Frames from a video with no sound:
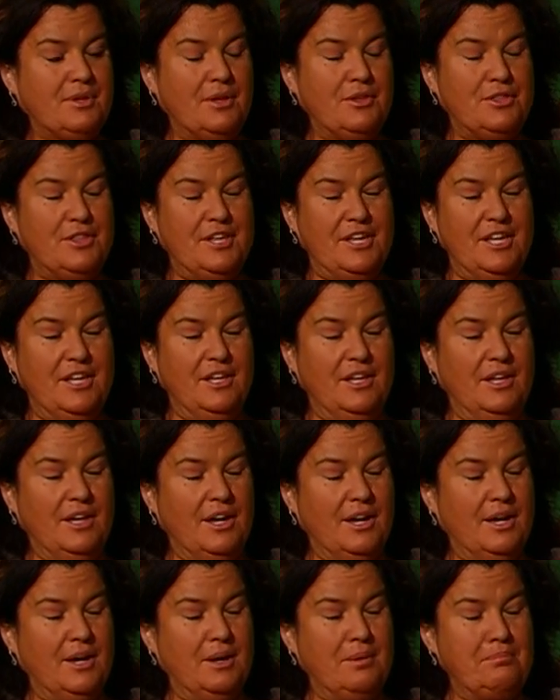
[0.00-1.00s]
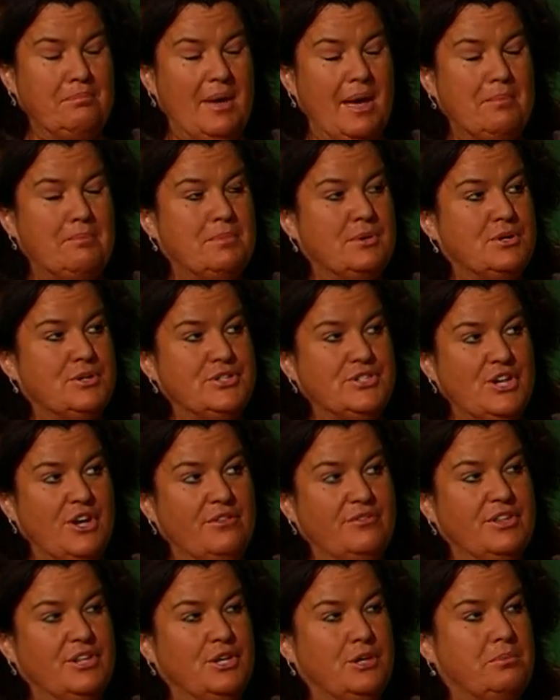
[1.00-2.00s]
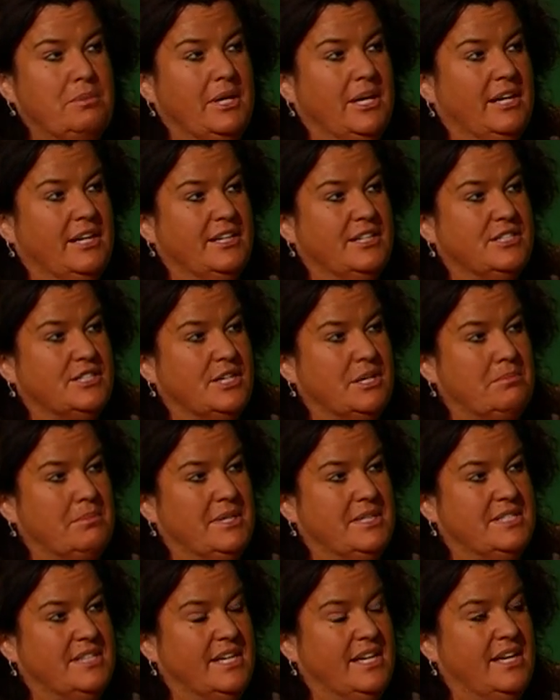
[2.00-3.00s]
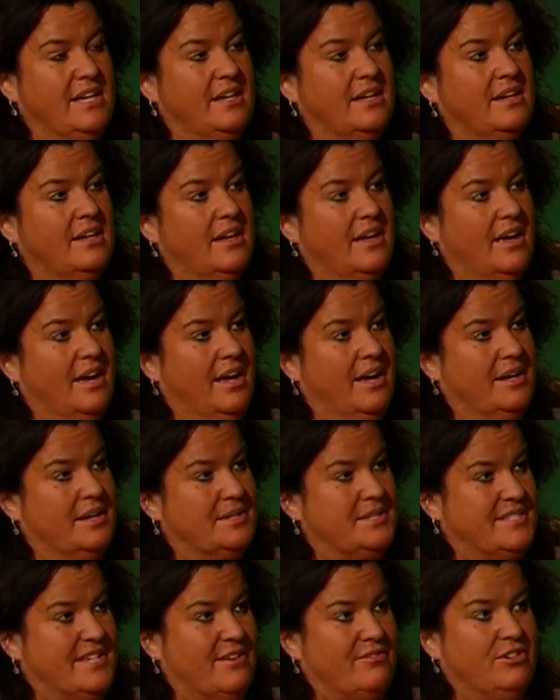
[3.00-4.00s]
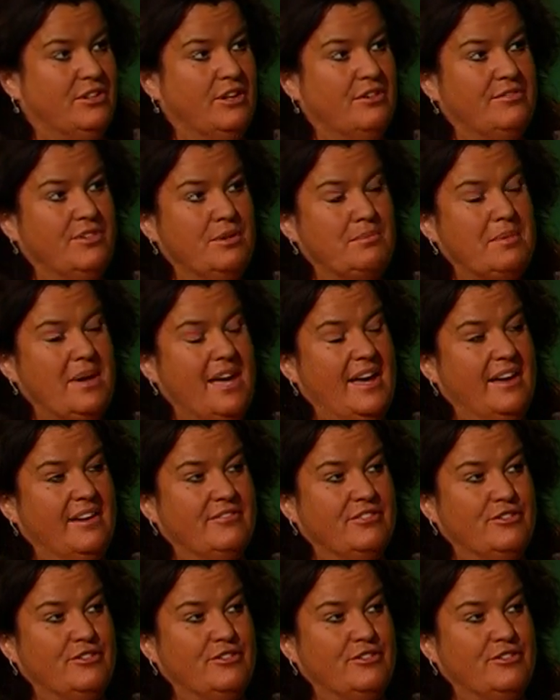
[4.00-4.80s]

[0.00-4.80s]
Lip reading: the members of the New Beginnings Committee, several of them have